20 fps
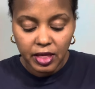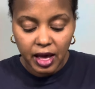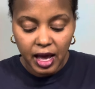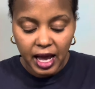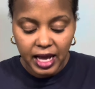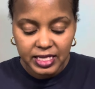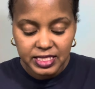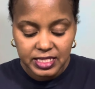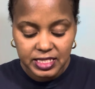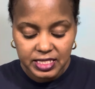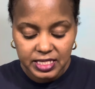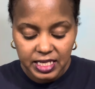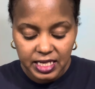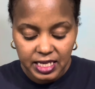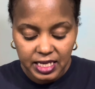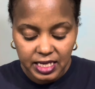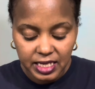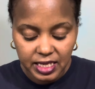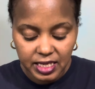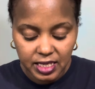I
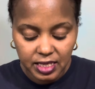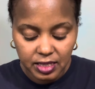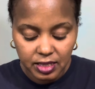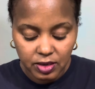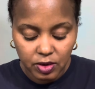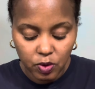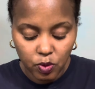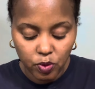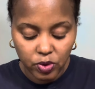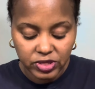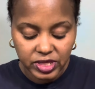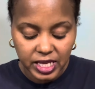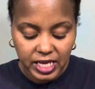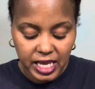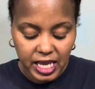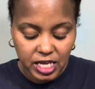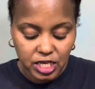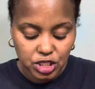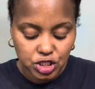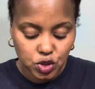see when the
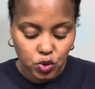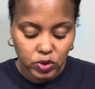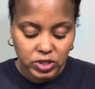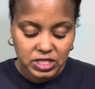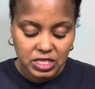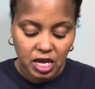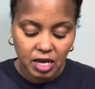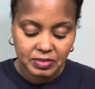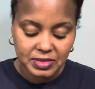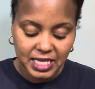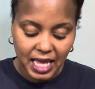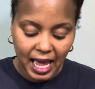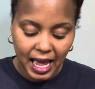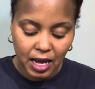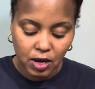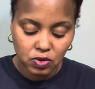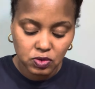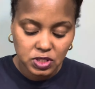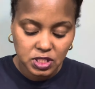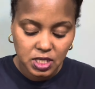King of Swords comes
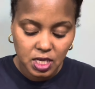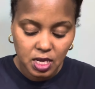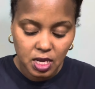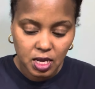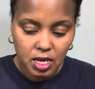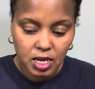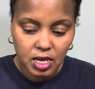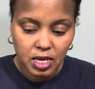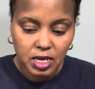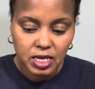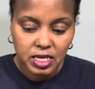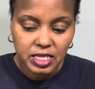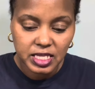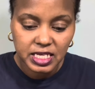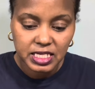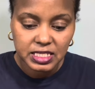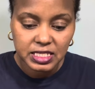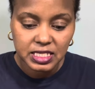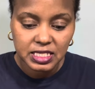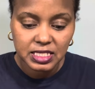out,
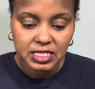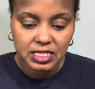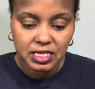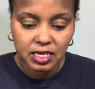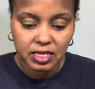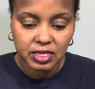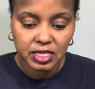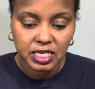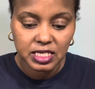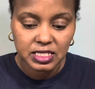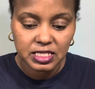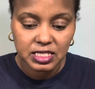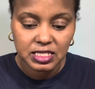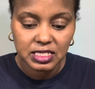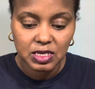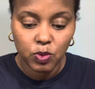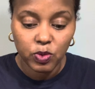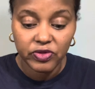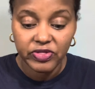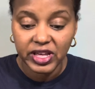This is
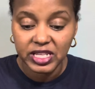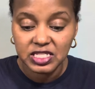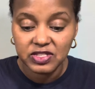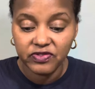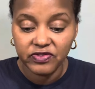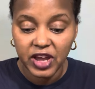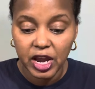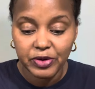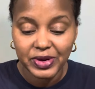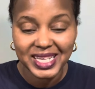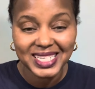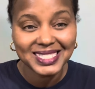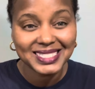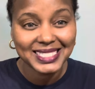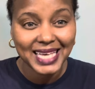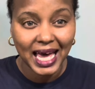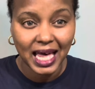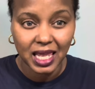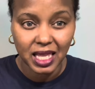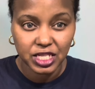someone that's very
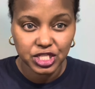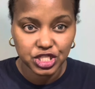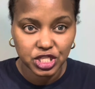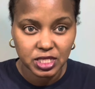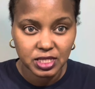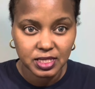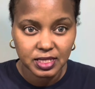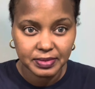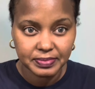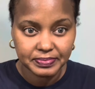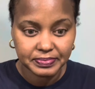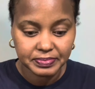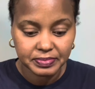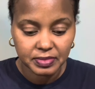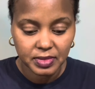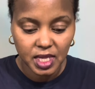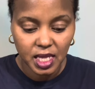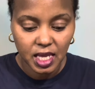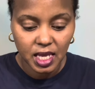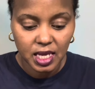intelligent.
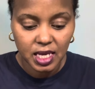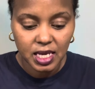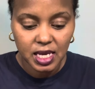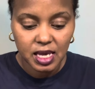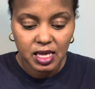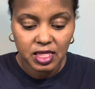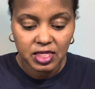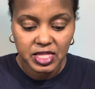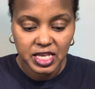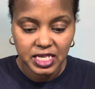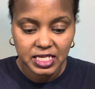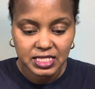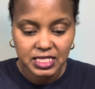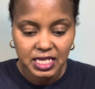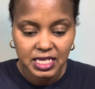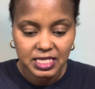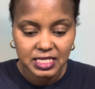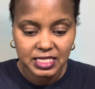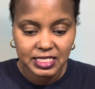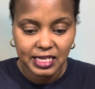This
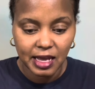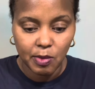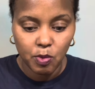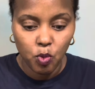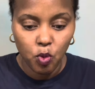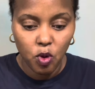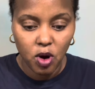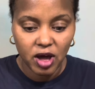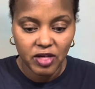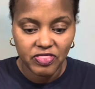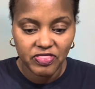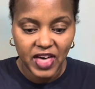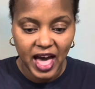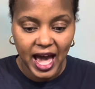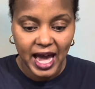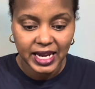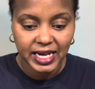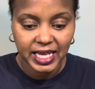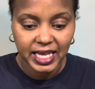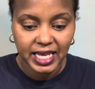is someone
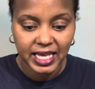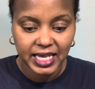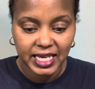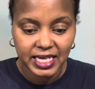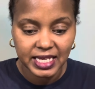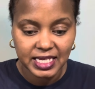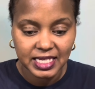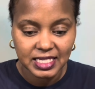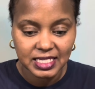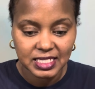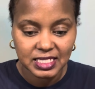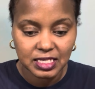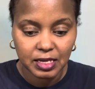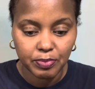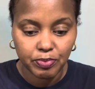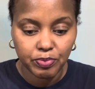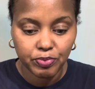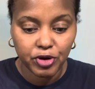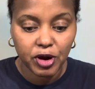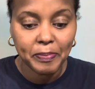that is
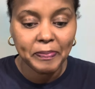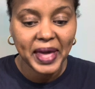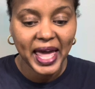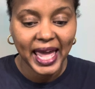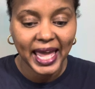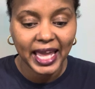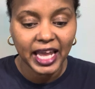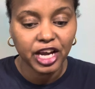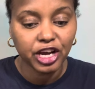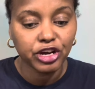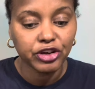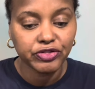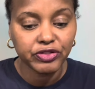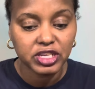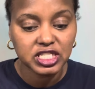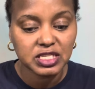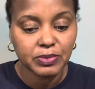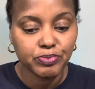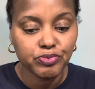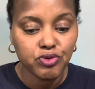prepared.
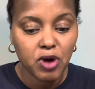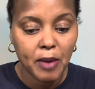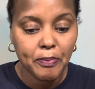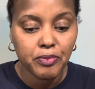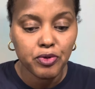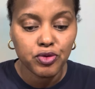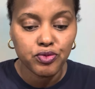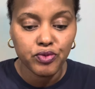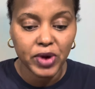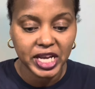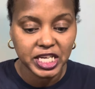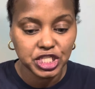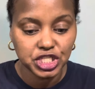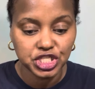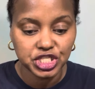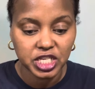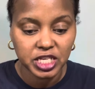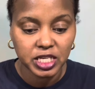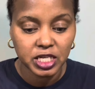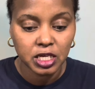There's a
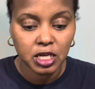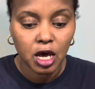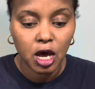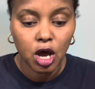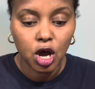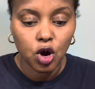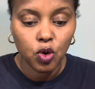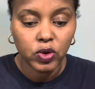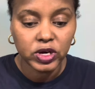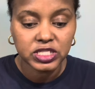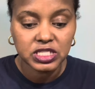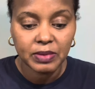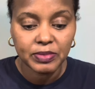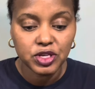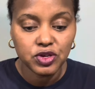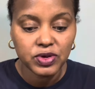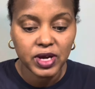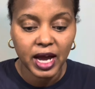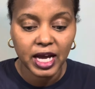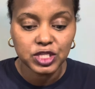preparation where some of
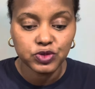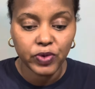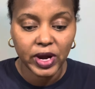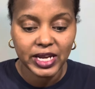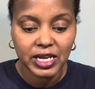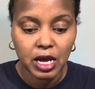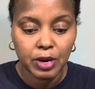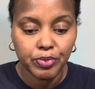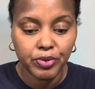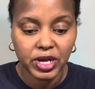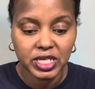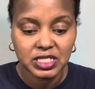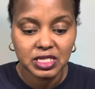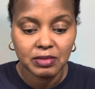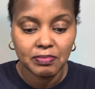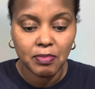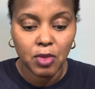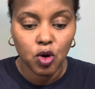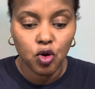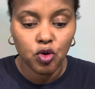you guys right now,
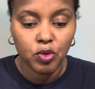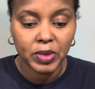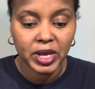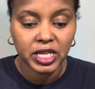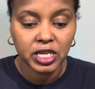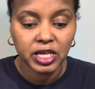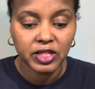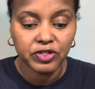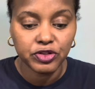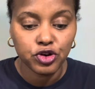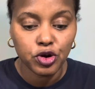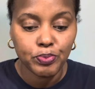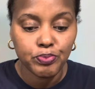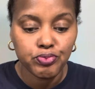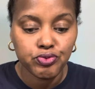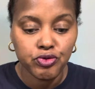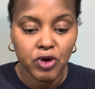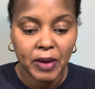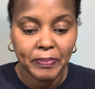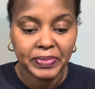present moment, you're
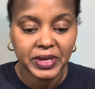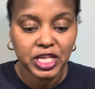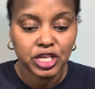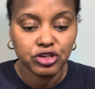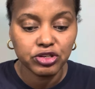prepping